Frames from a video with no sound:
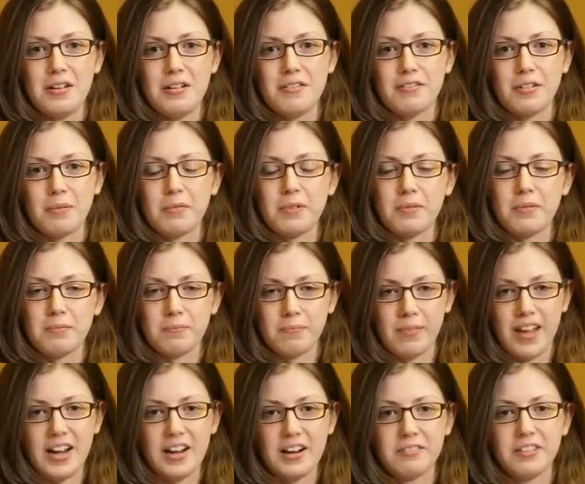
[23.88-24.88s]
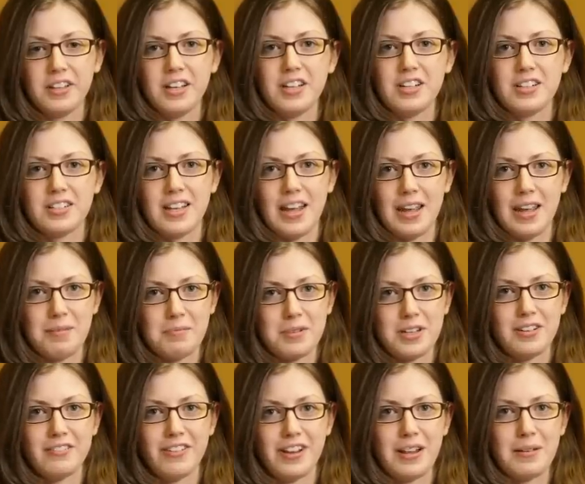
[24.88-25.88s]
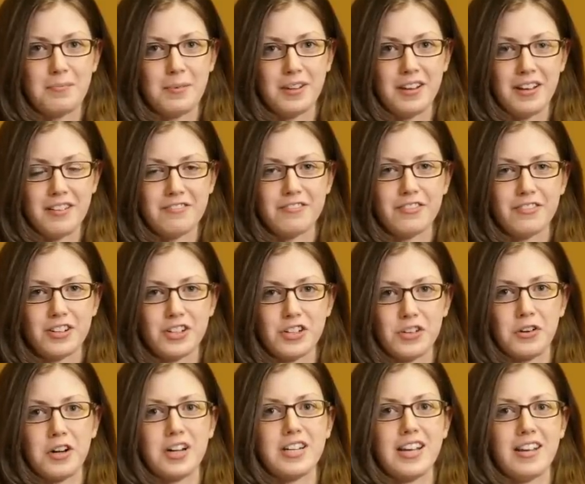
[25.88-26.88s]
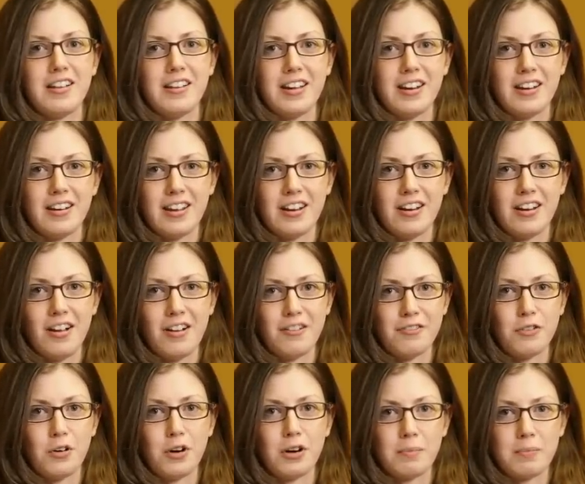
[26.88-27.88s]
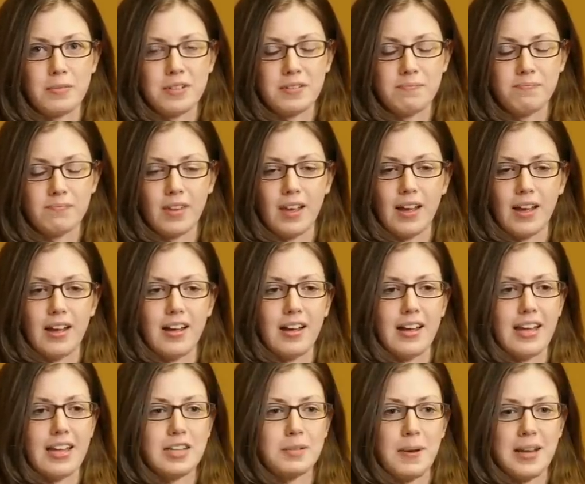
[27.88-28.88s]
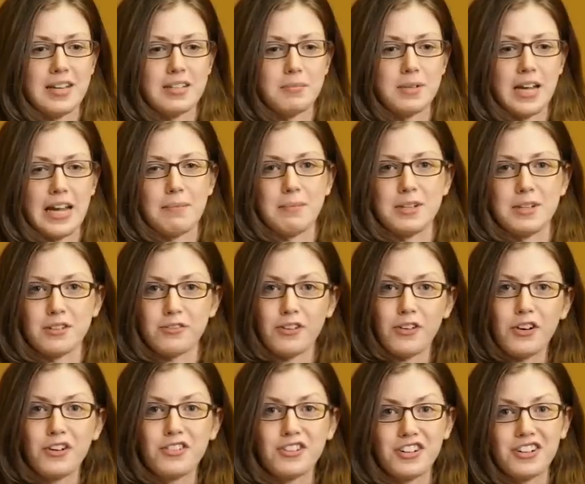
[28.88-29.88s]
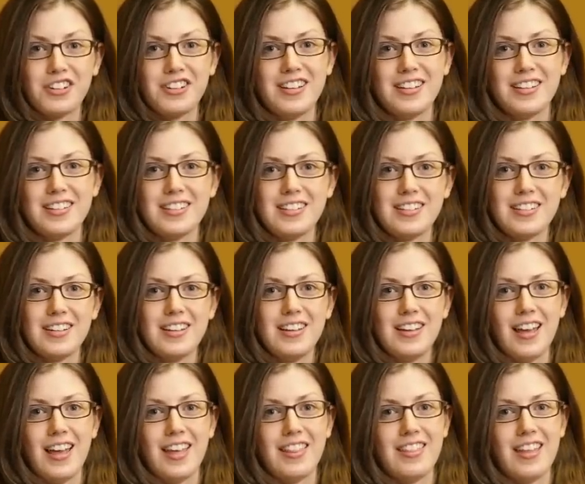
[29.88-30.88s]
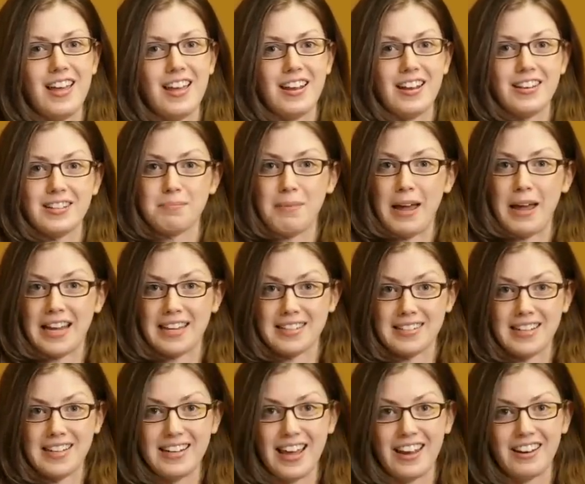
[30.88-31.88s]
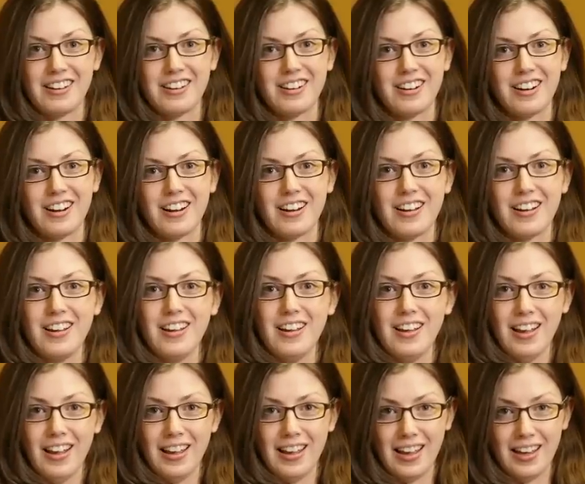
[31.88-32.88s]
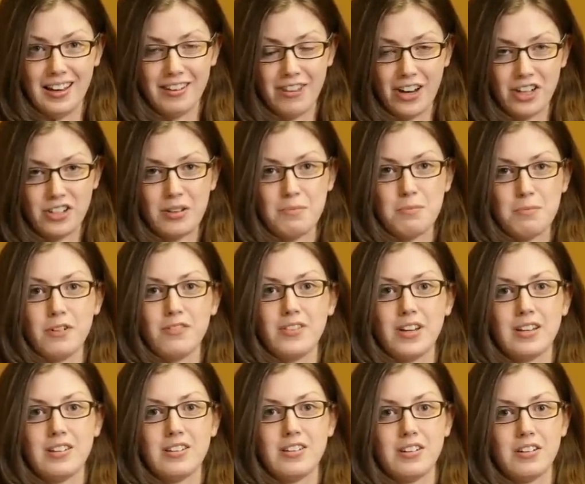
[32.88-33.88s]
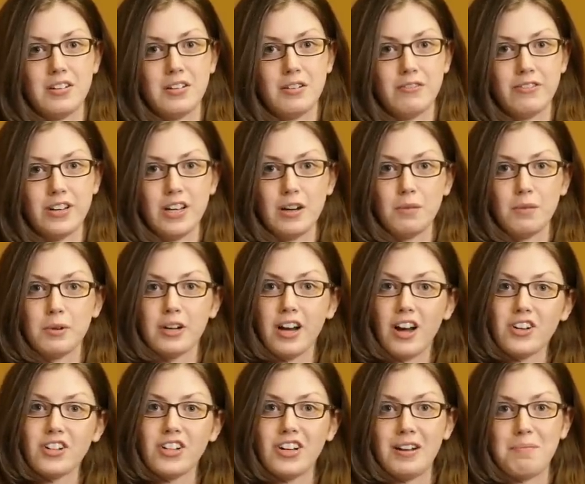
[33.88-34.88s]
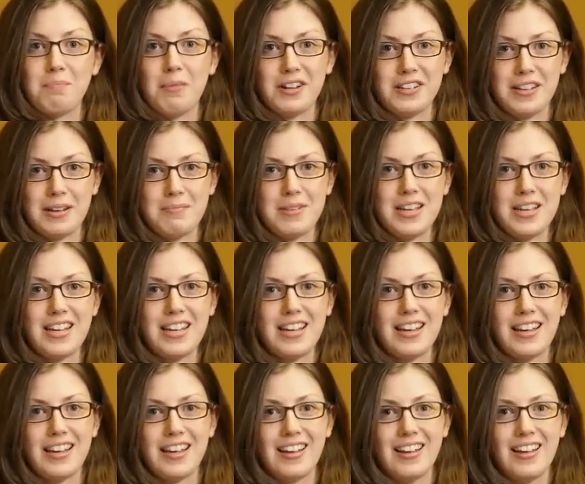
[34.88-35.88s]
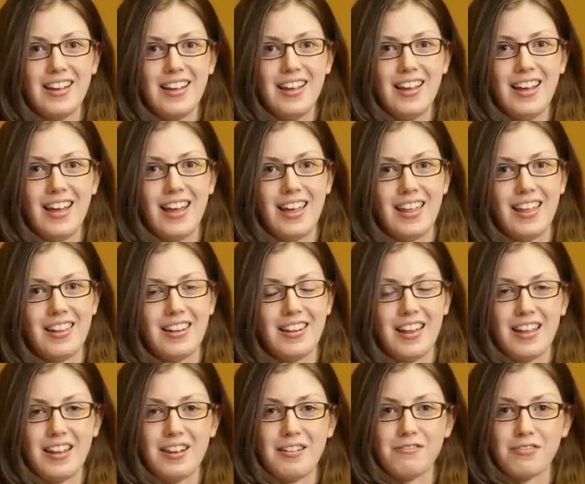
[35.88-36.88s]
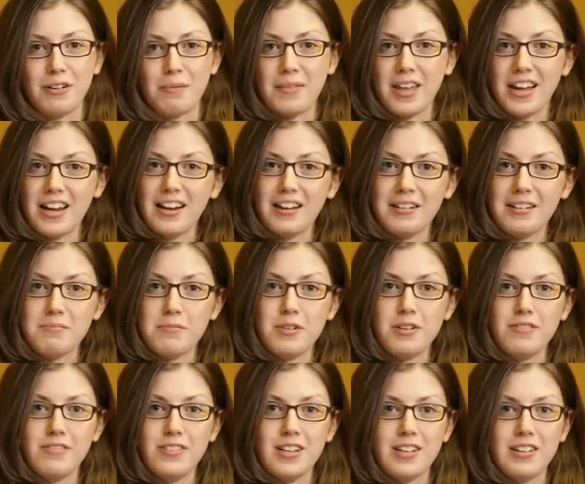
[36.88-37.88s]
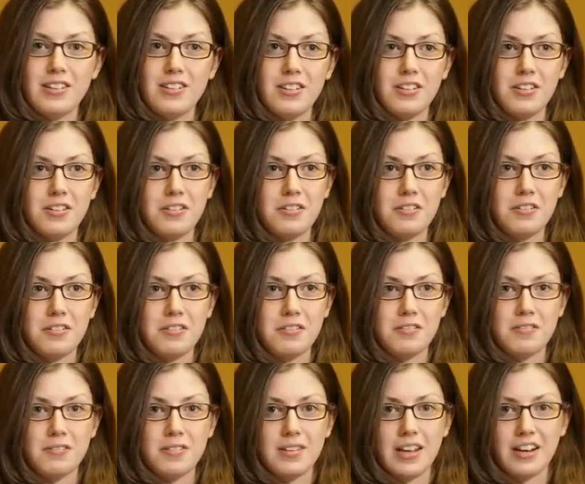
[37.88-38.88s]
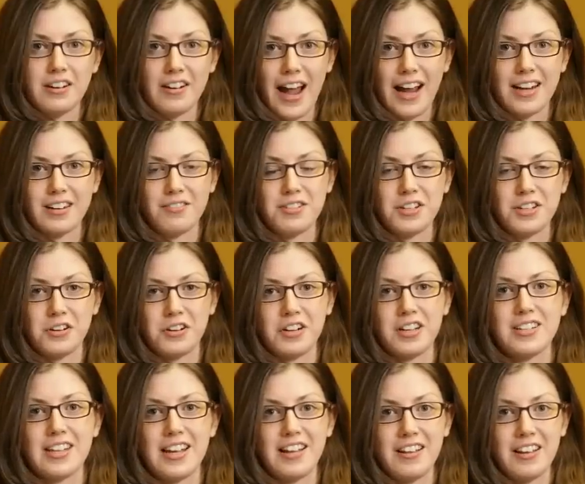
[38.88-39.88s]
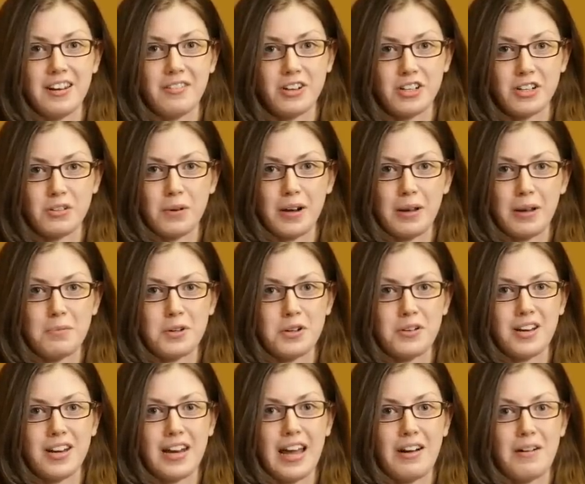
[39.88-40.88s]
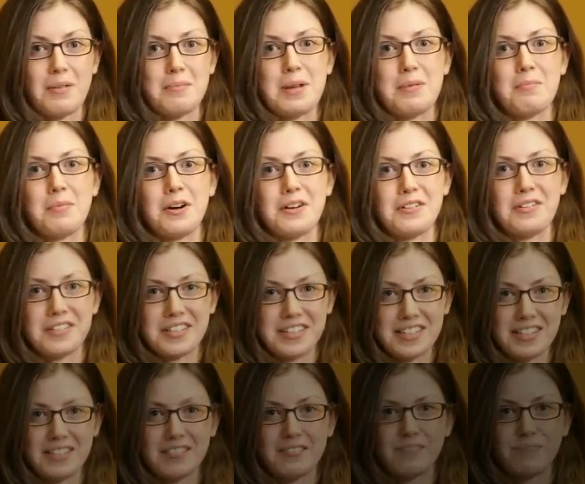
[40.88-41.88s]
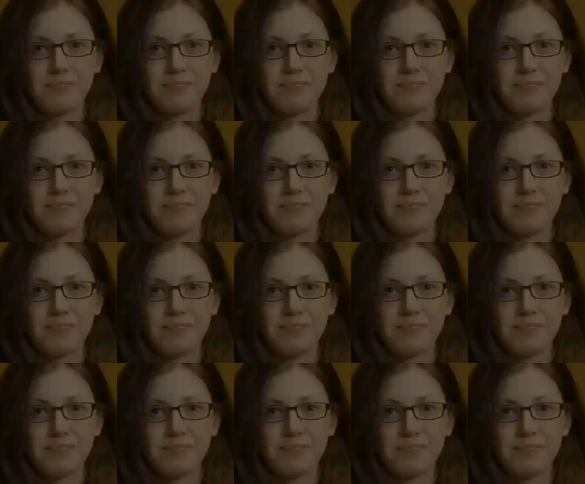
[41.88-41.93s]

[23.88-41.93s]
from there really just came to develop a love for storytelling in all forms. I spent some time as a photojournalist and then as a magazine editor, and eventually moved into video production and multimedia, and then from there moved into interactive storytelling, which is what I'm doing now at MinnPost.